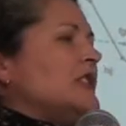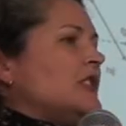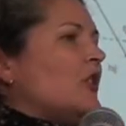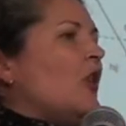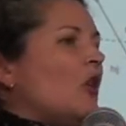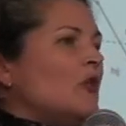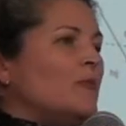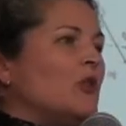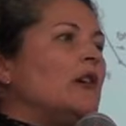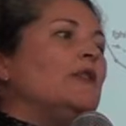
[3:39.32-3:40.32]
is the
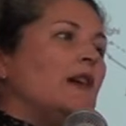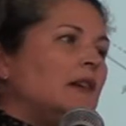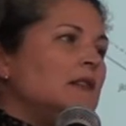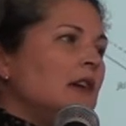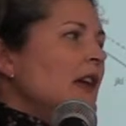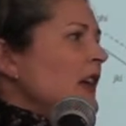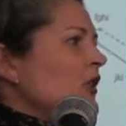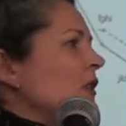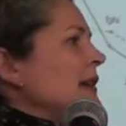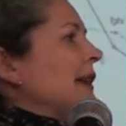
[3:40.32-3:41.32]
Koa-Bokkeveld, you
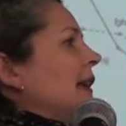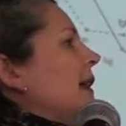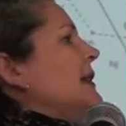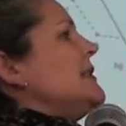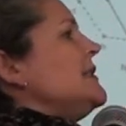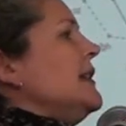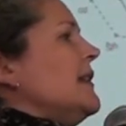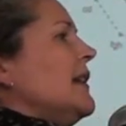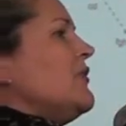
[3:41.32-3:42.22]
can clearly see that